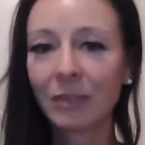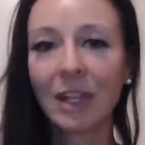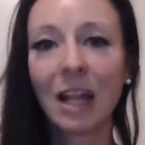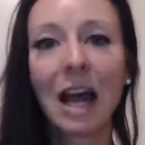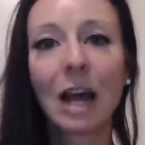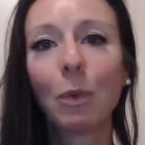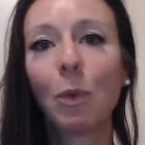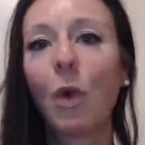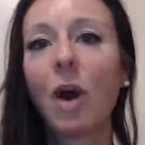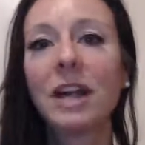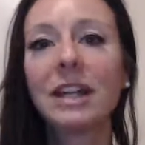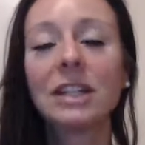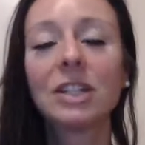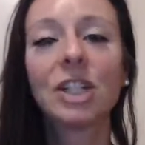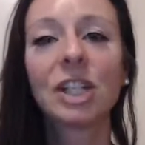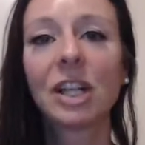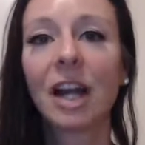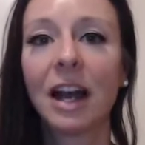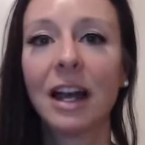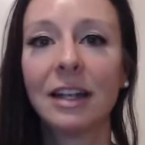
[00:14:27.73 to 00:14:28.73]
I wanted
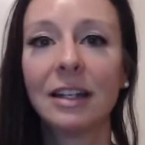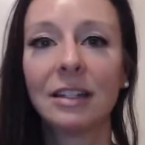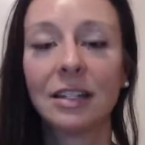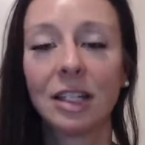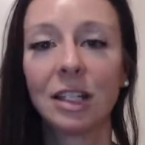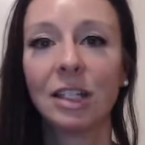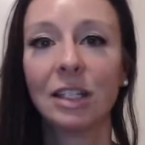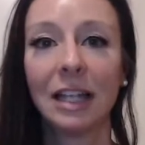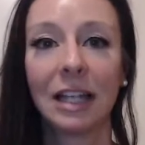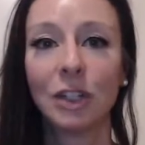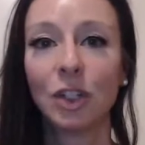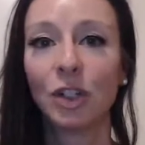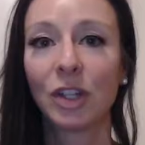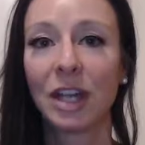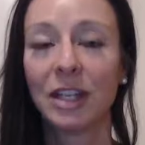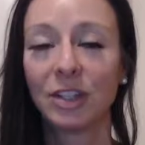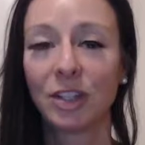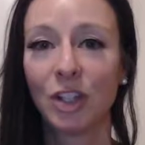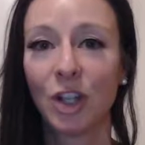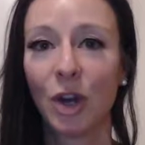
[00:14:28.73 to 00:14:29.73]
to let you
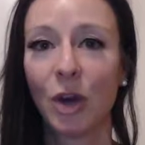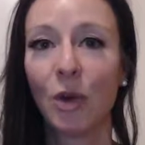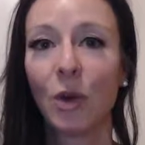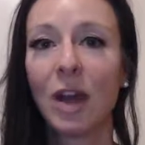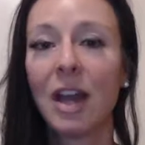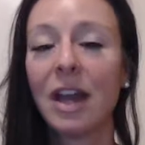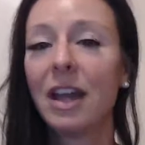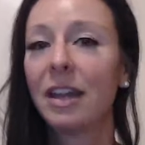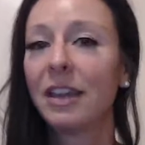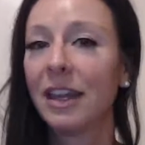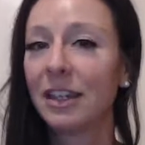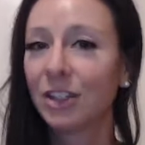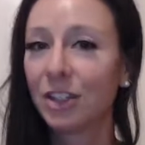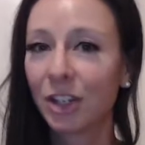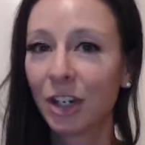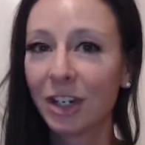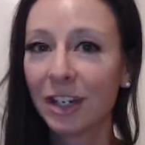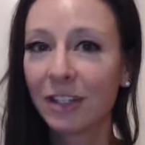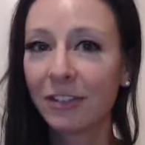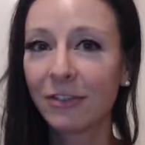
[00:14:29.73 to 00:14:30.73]
guys know that
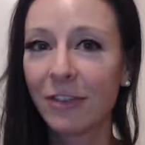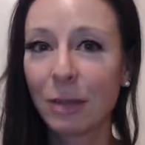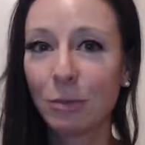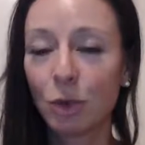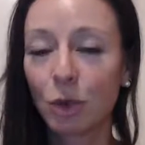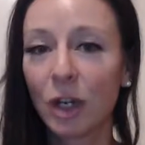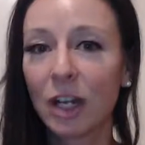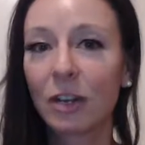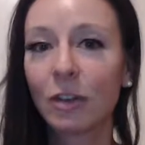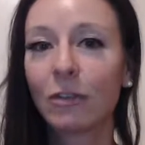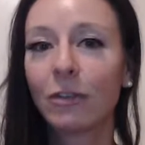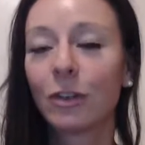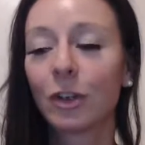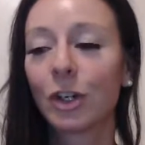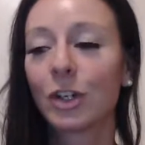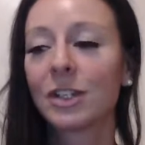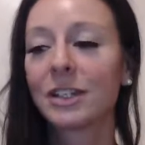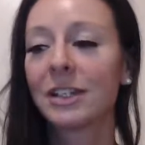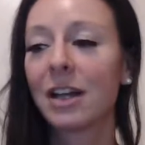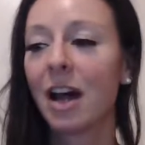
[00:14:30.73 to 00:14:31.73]
starting February
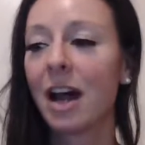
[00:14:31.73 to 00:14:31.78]
1st,